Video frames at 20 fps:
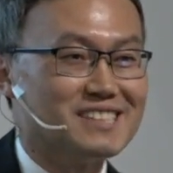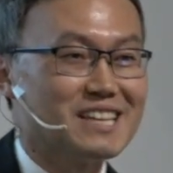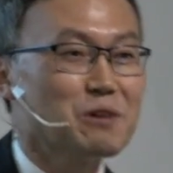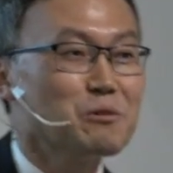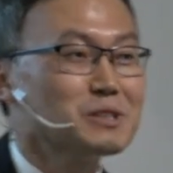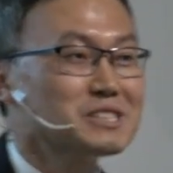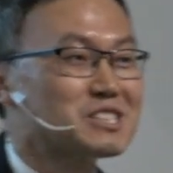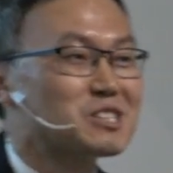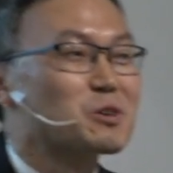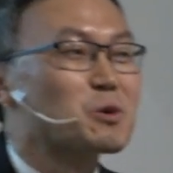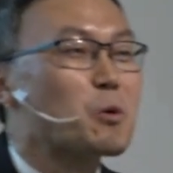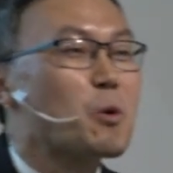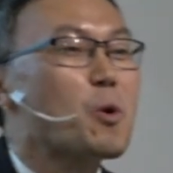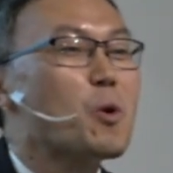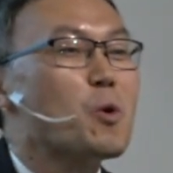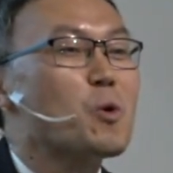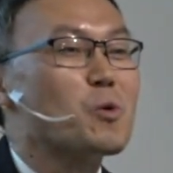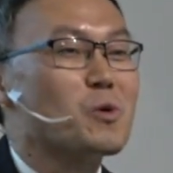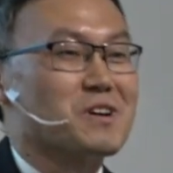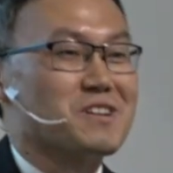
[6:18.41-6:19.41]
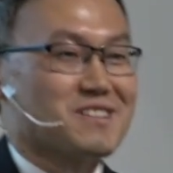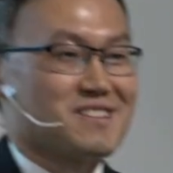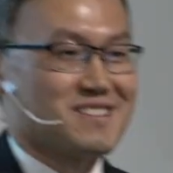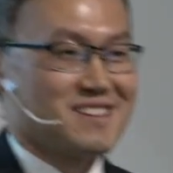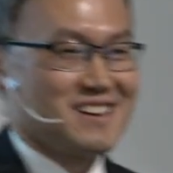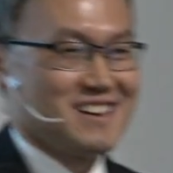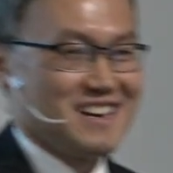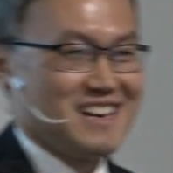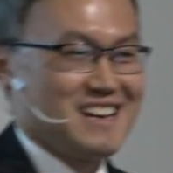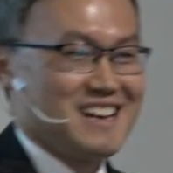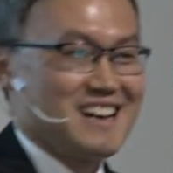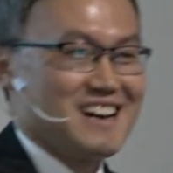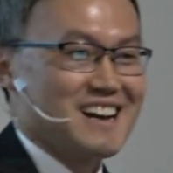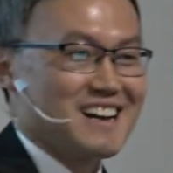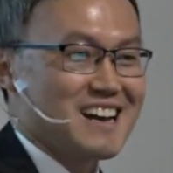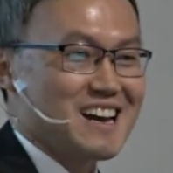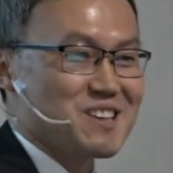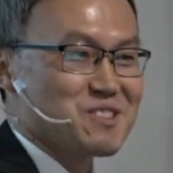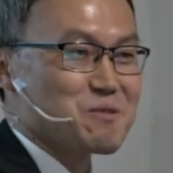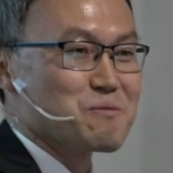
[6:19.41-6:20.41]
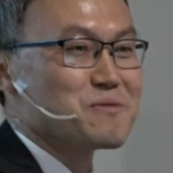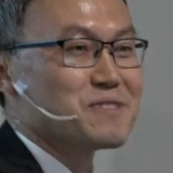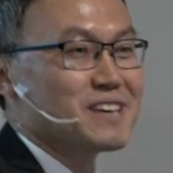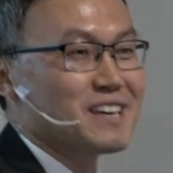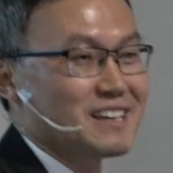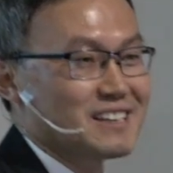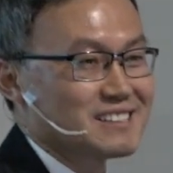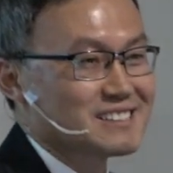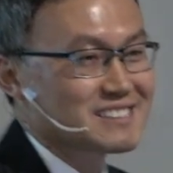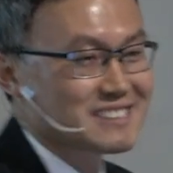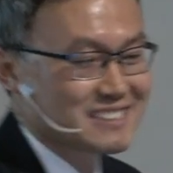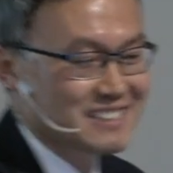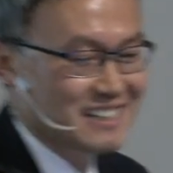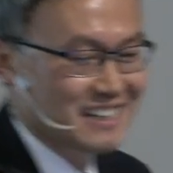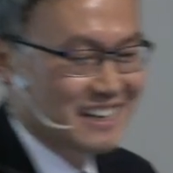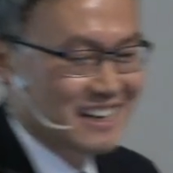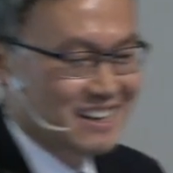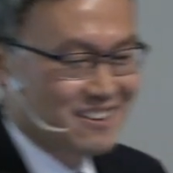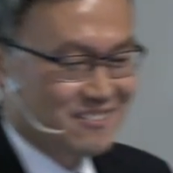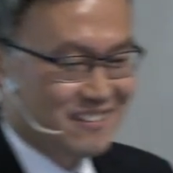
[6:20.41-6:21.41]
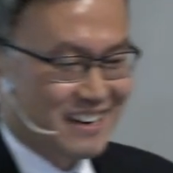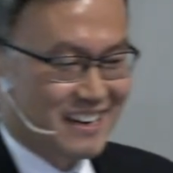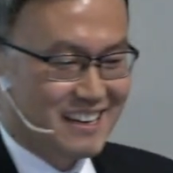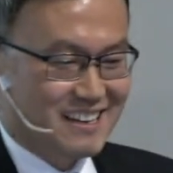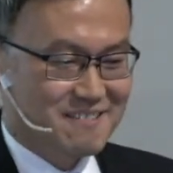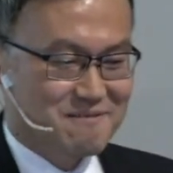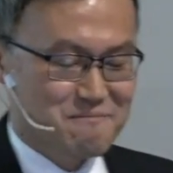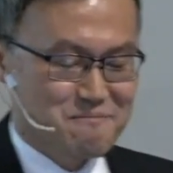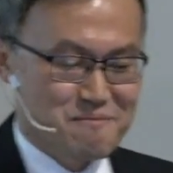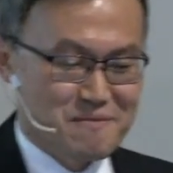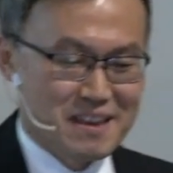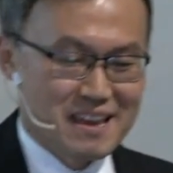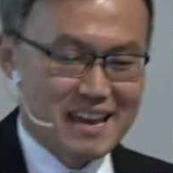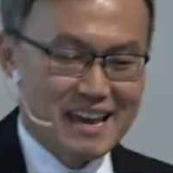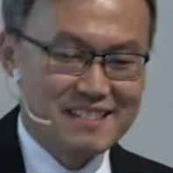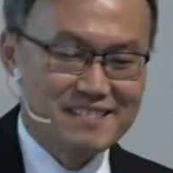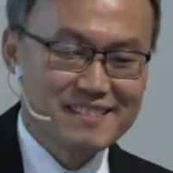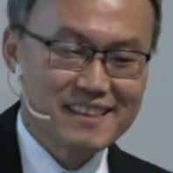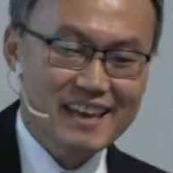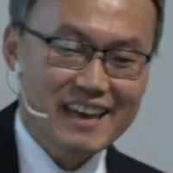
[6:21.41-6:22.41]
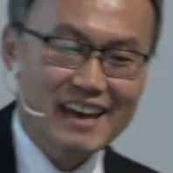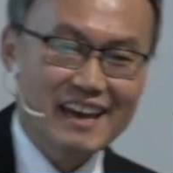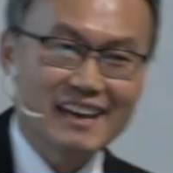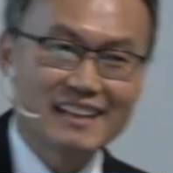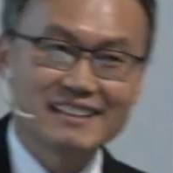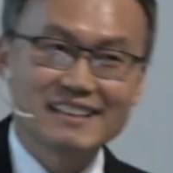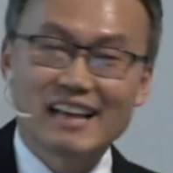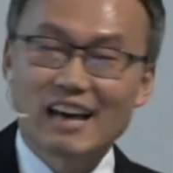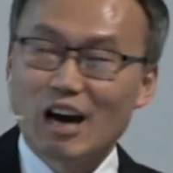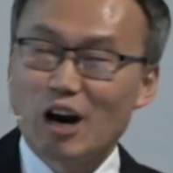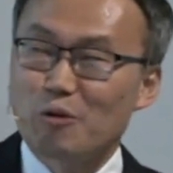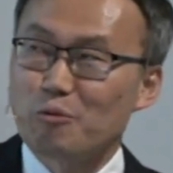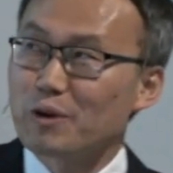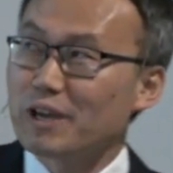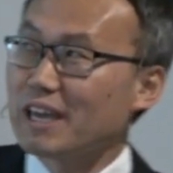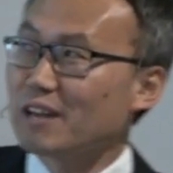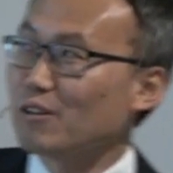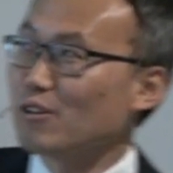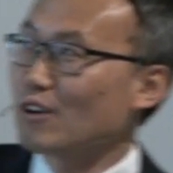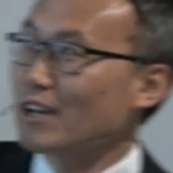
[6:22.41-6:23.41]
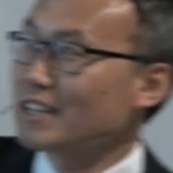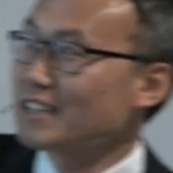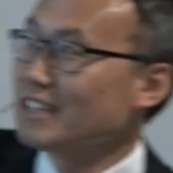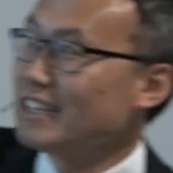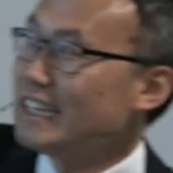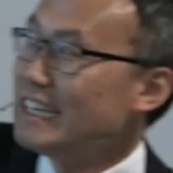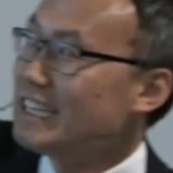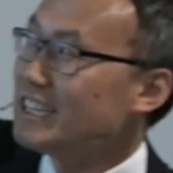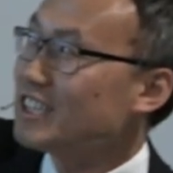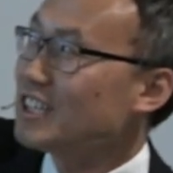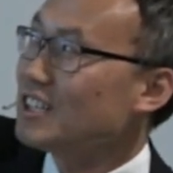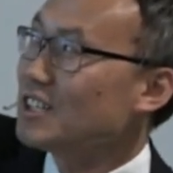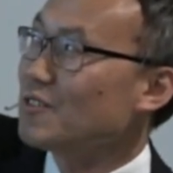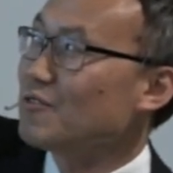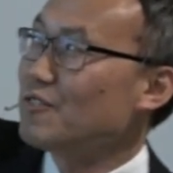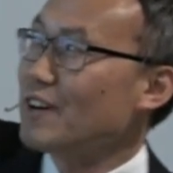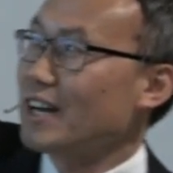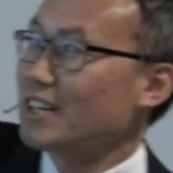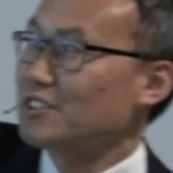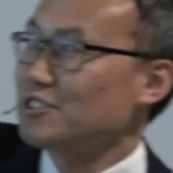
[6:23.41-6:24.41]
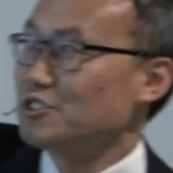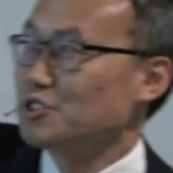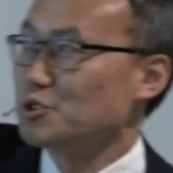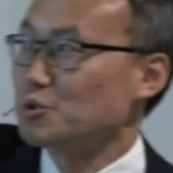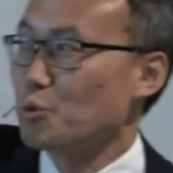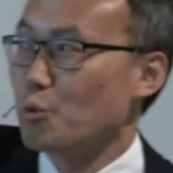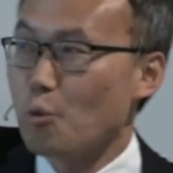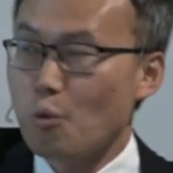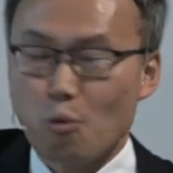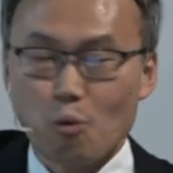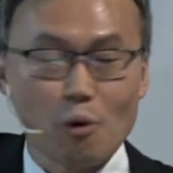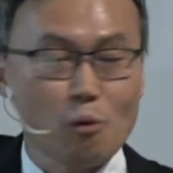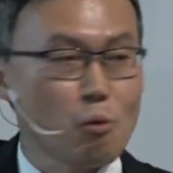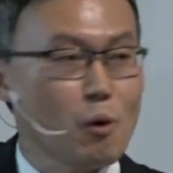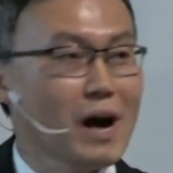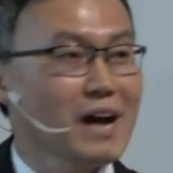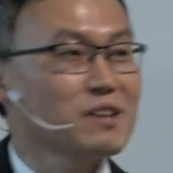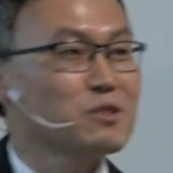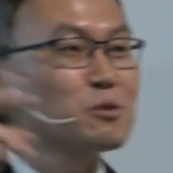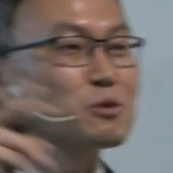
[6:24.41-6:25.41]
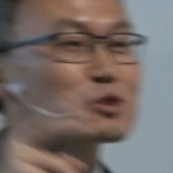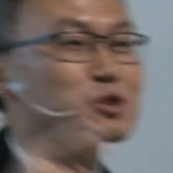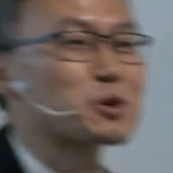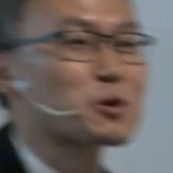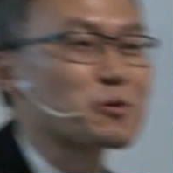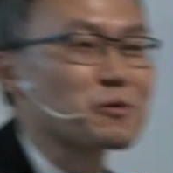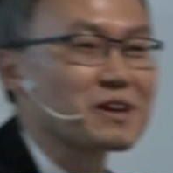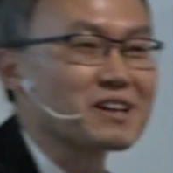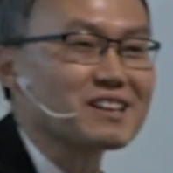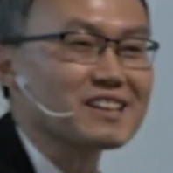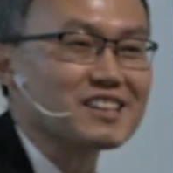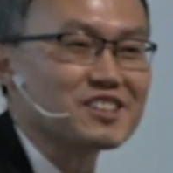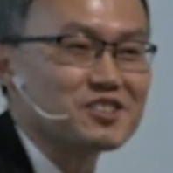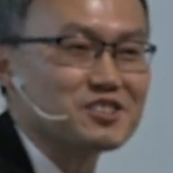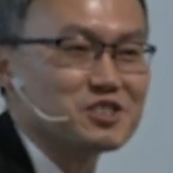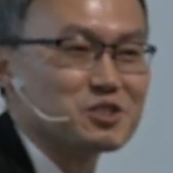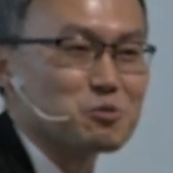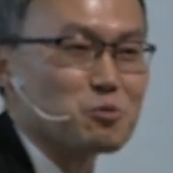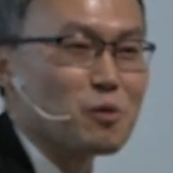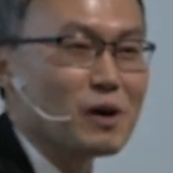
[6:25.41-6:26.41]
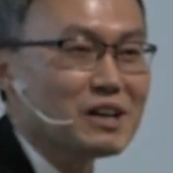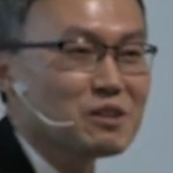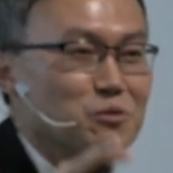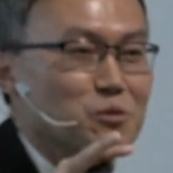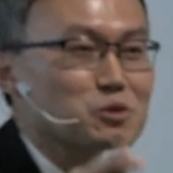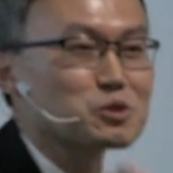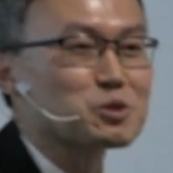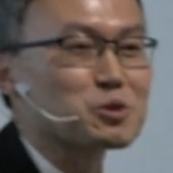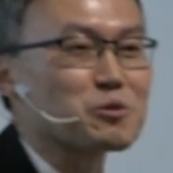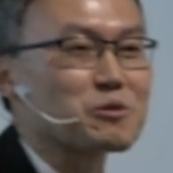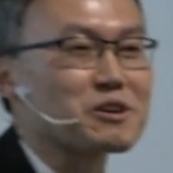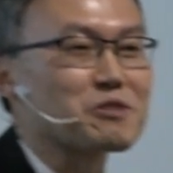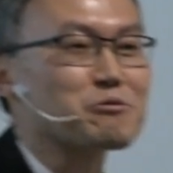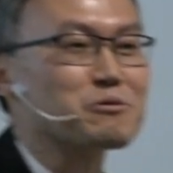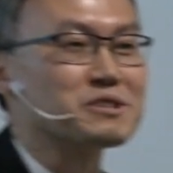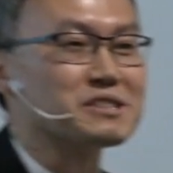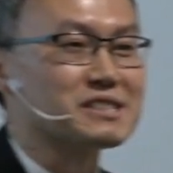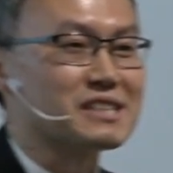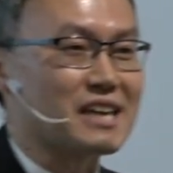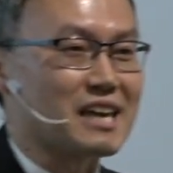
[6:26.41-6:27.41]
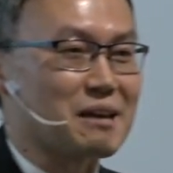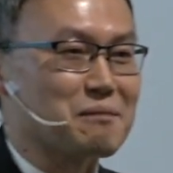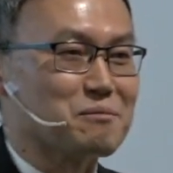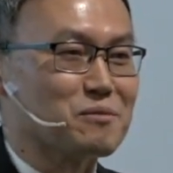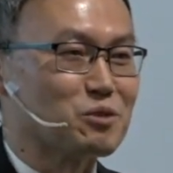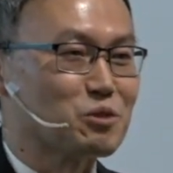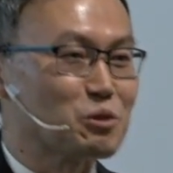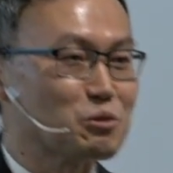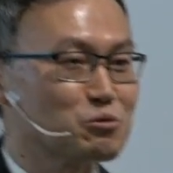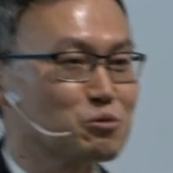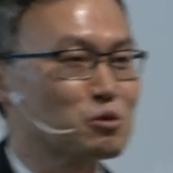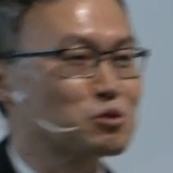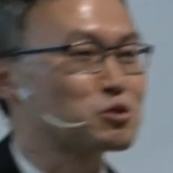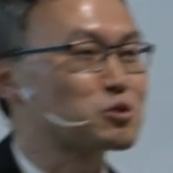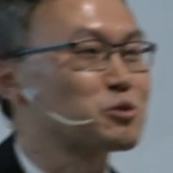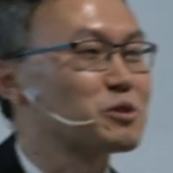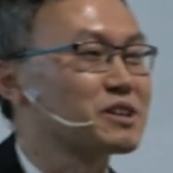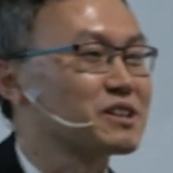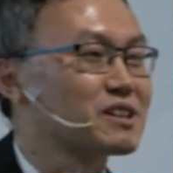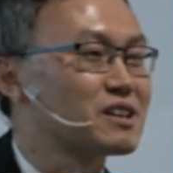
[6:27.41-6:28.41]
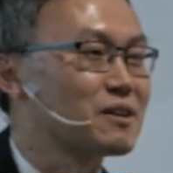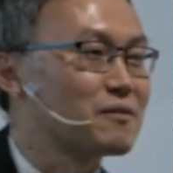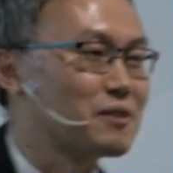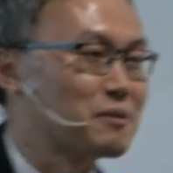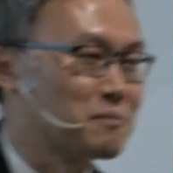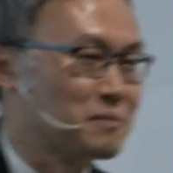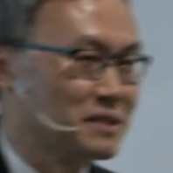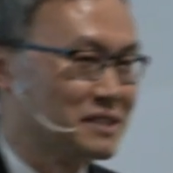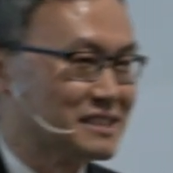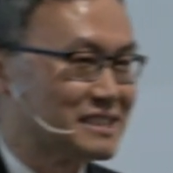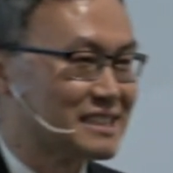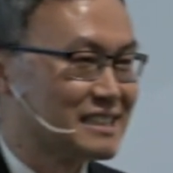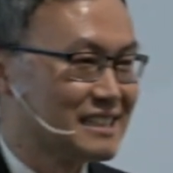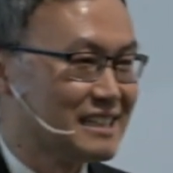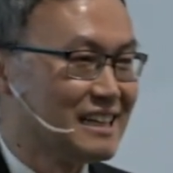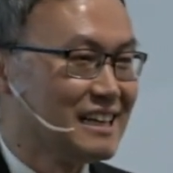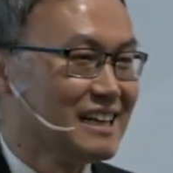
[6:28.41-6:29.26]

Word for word: That was the core kind of things, right? And then uh, we can look at the internal factors. Why North Korean leaders? Why North Korean regime? North Korean government?